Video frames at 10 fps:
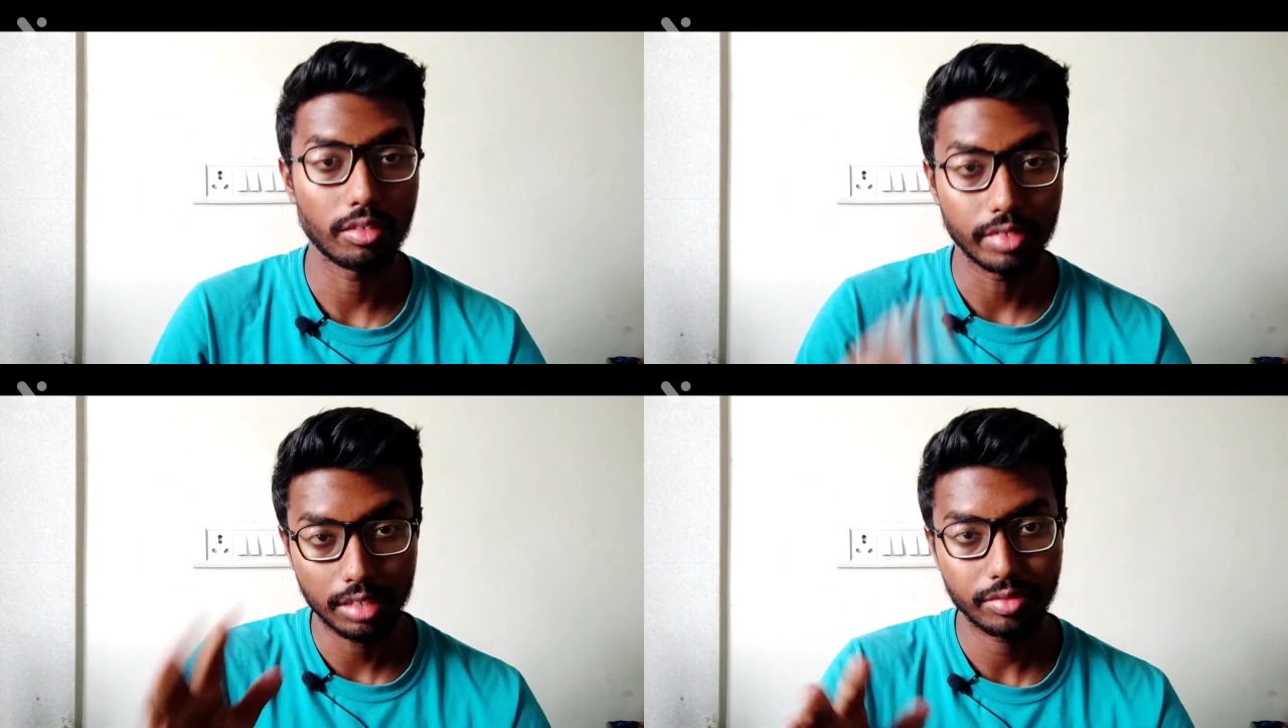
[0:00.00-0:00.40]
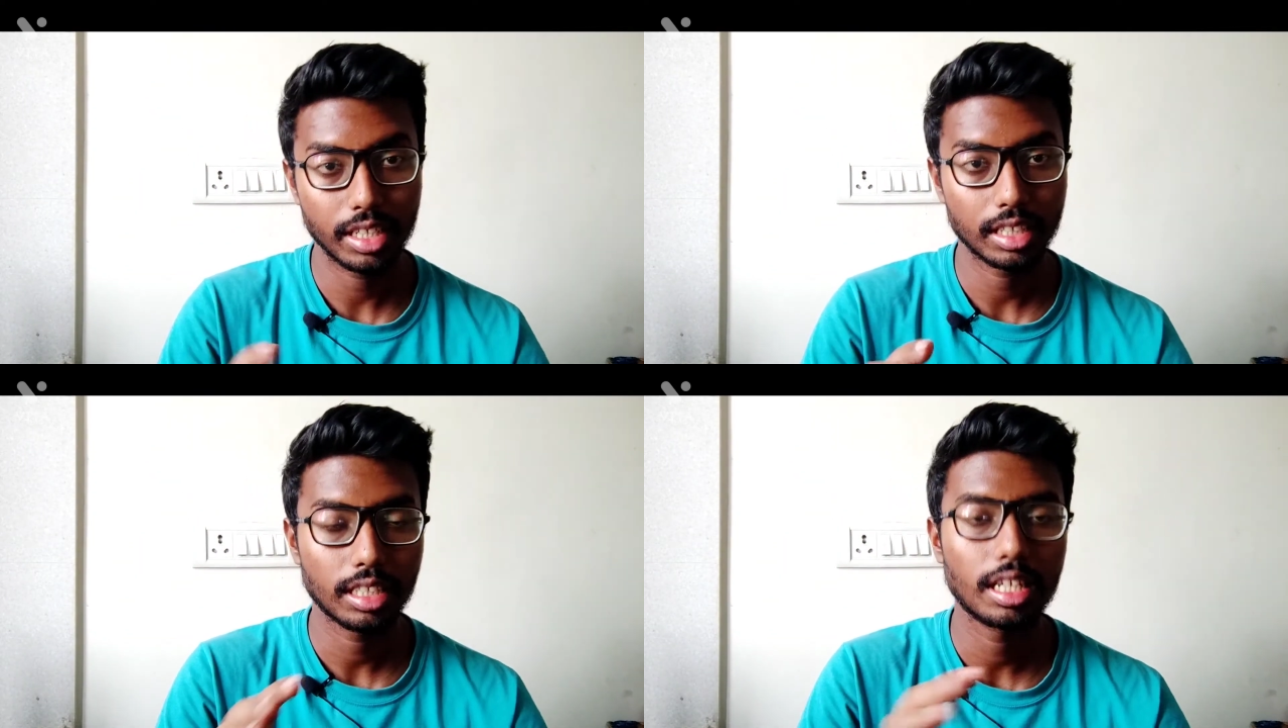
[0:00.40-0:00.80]

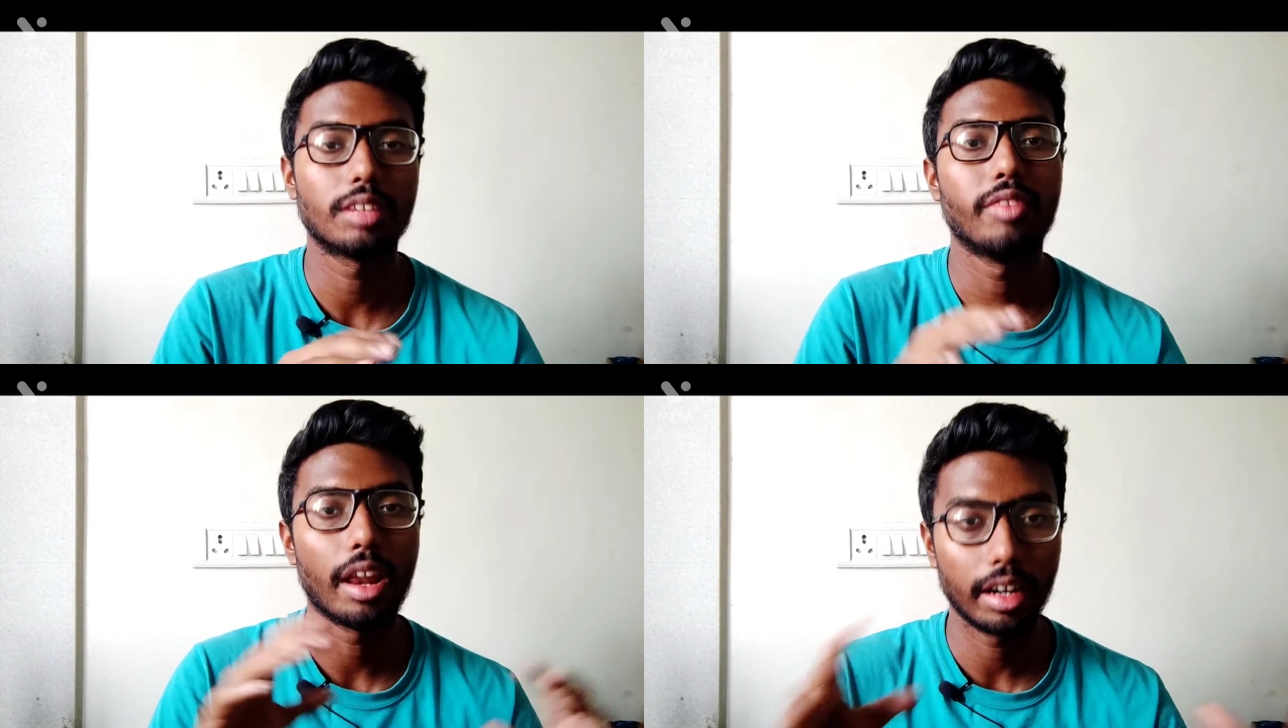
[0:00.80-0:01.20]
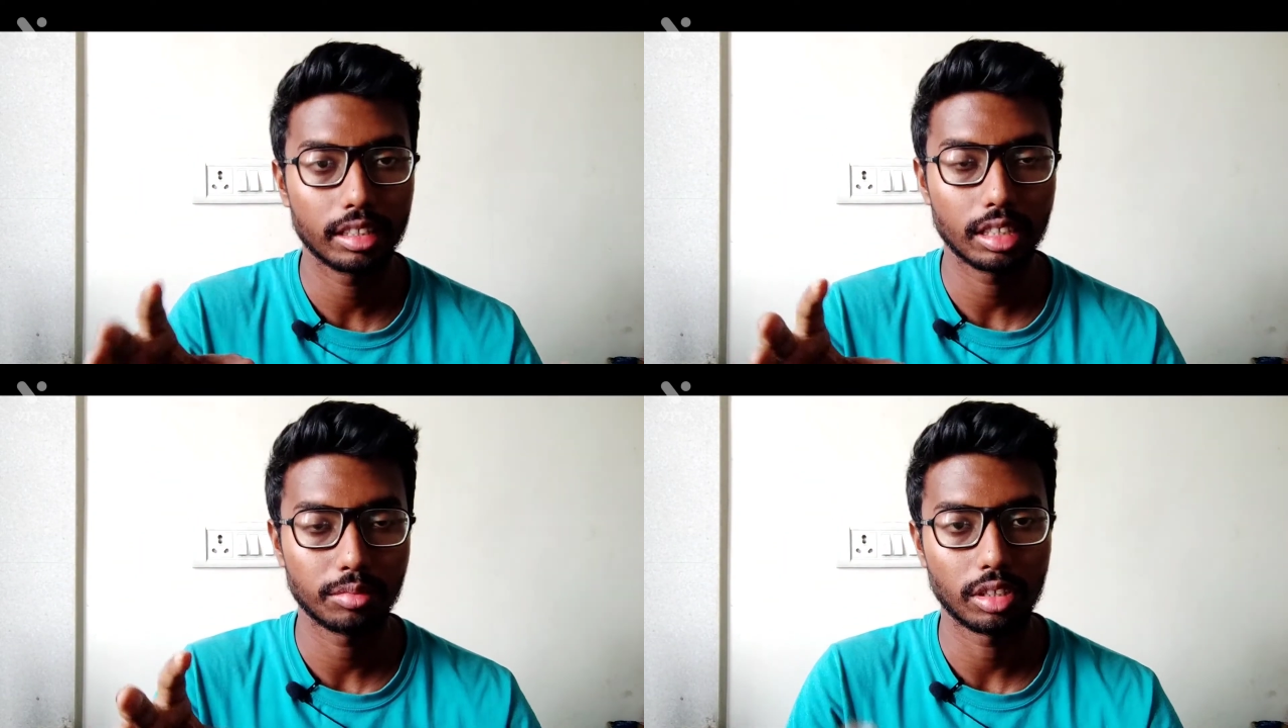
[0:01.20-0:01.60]
verification and
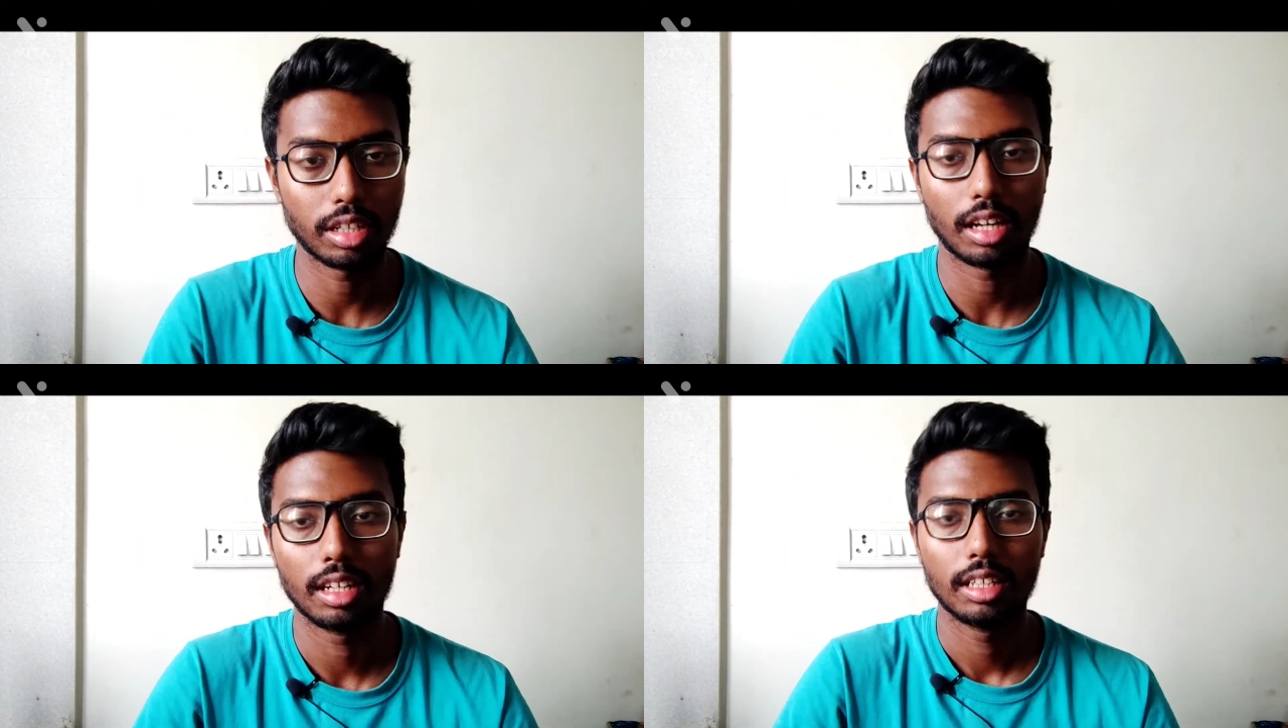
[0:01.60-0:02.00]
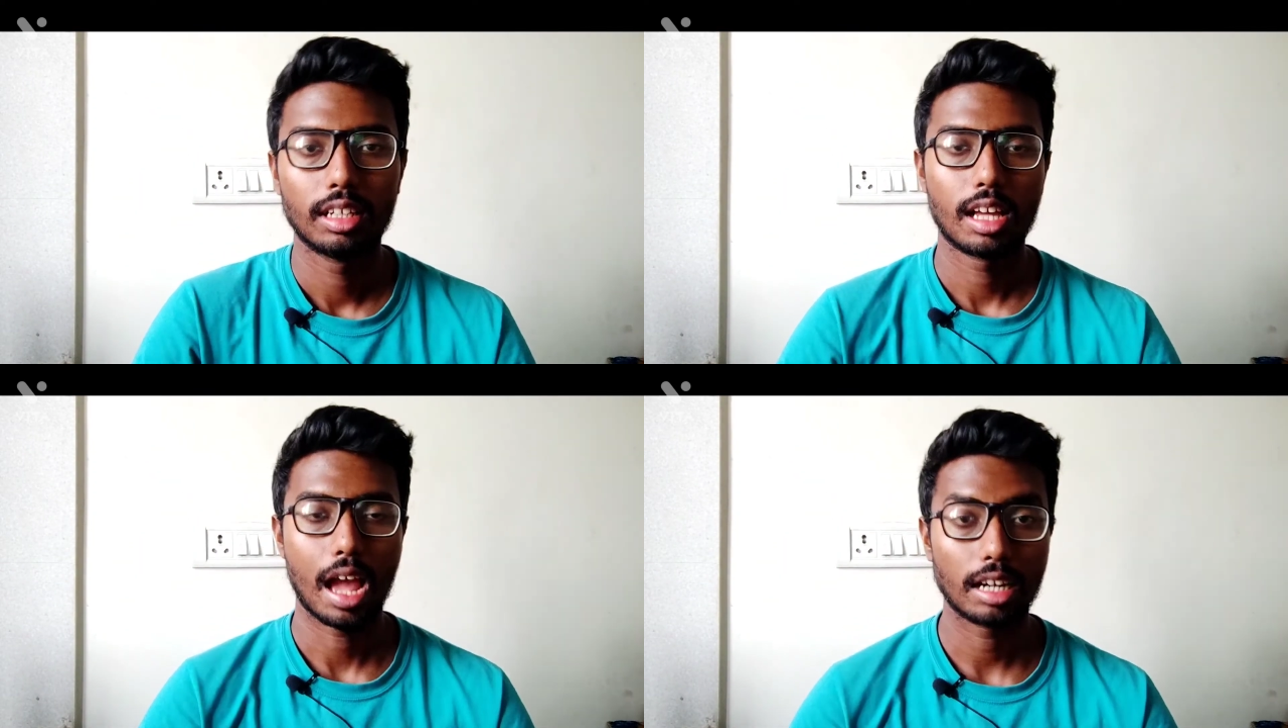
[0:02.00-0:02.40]
validation model.
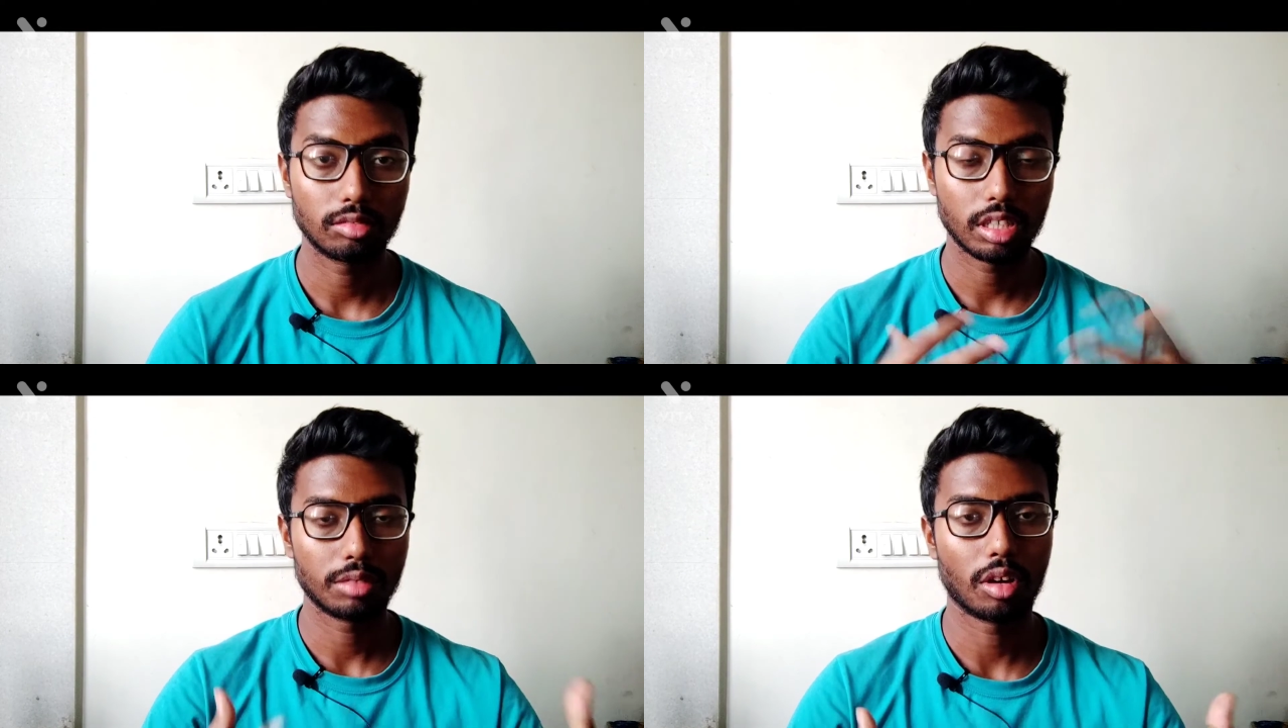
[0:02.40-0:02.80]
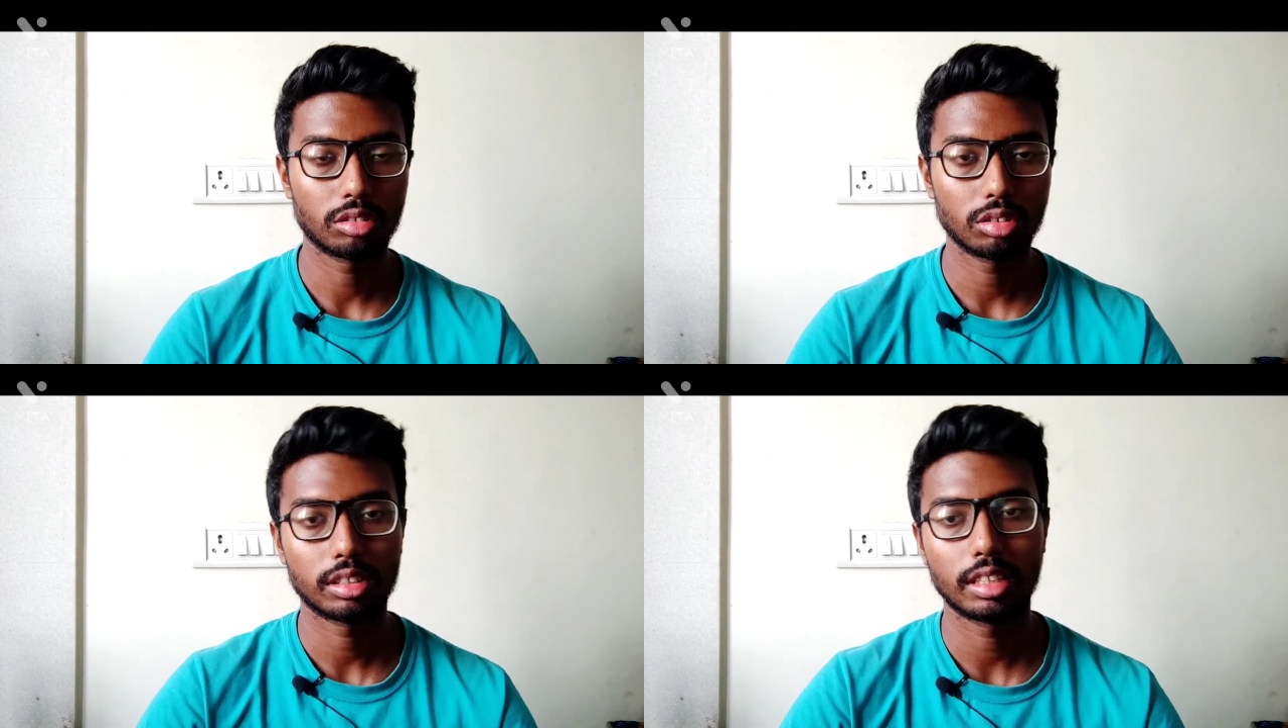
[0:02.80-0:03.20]
And we have
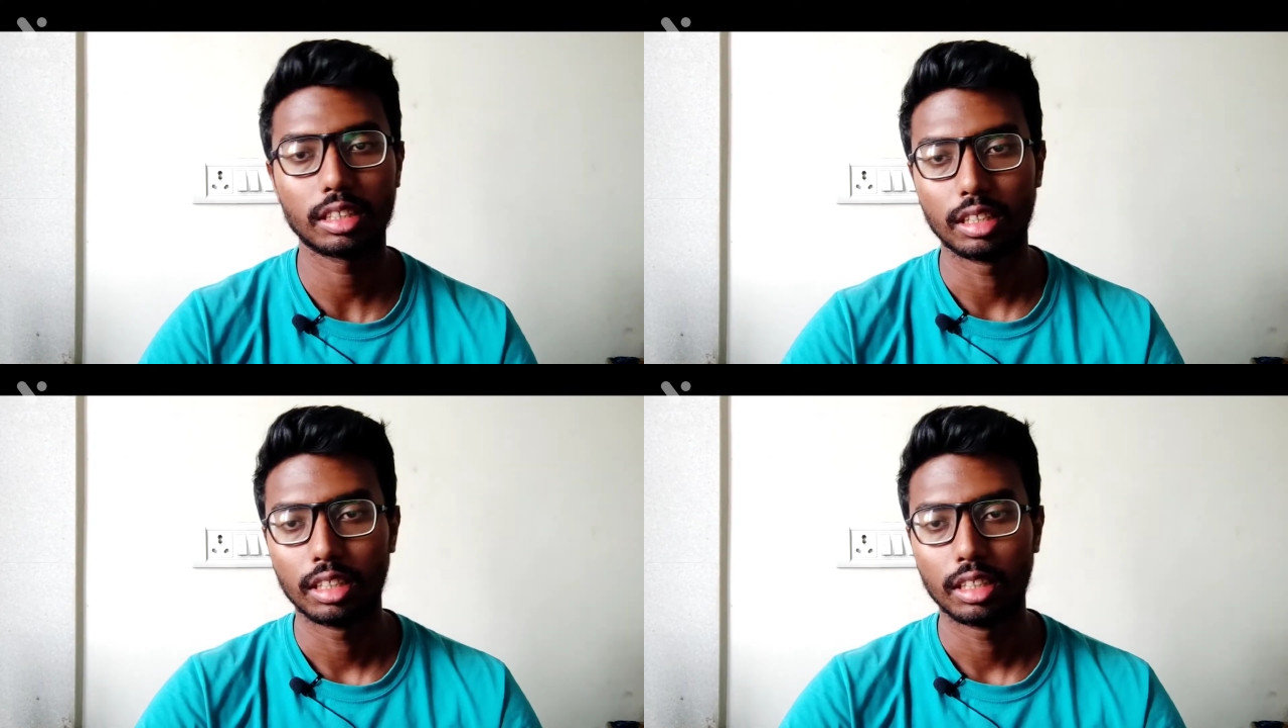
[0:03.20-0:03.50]
also seen